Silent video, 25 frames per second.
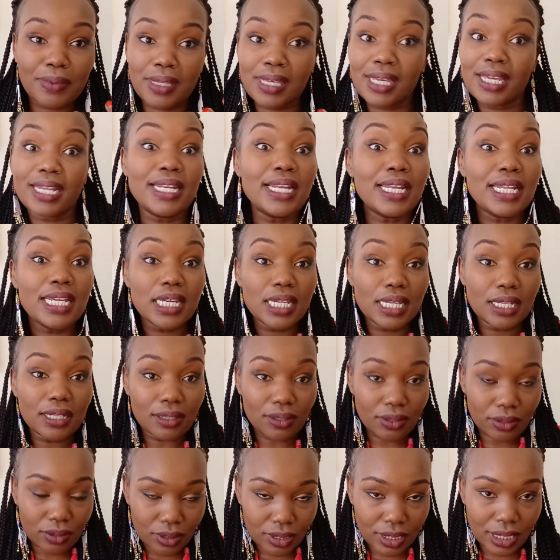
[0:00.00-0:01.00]

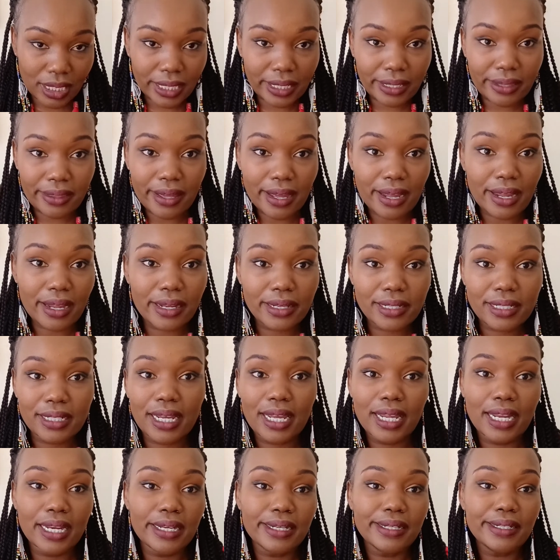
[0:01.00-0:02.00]
keenly take that,
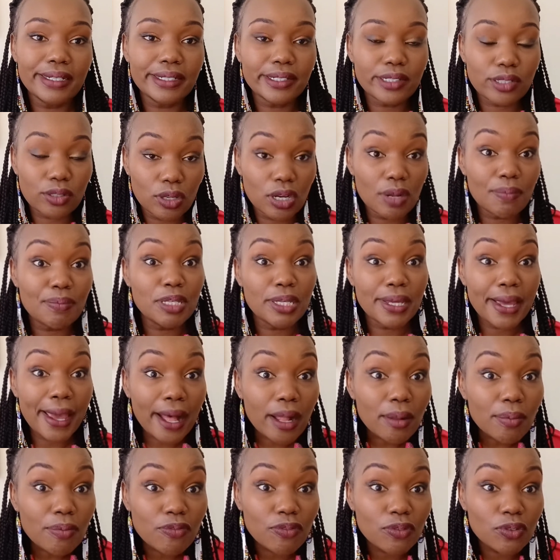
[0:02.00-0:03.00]
and it's going to be
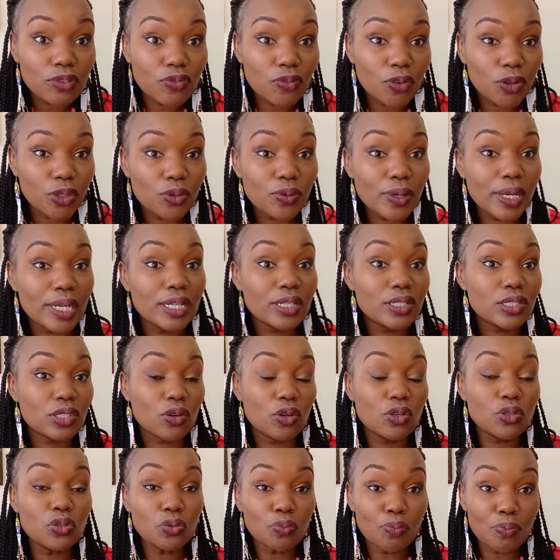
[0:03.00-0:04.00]
helpful for you, and it's
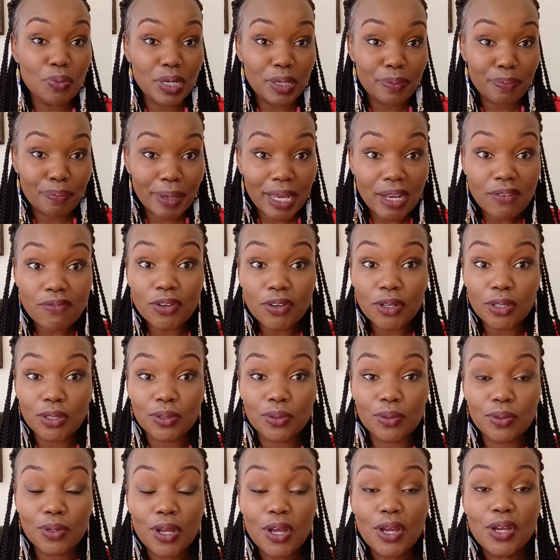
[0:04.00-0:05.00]
going to prepare for
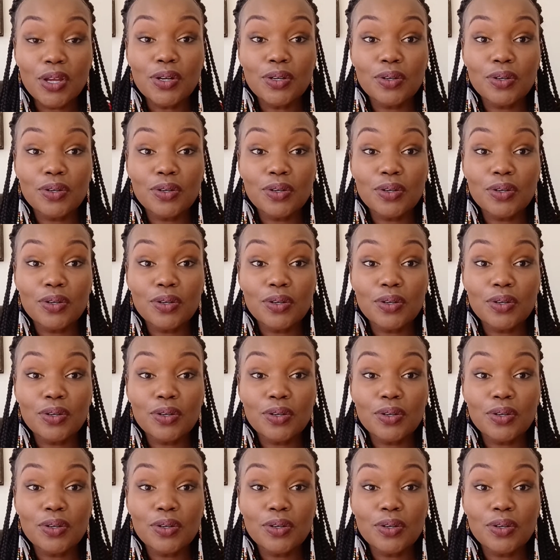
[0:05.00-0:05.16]
you,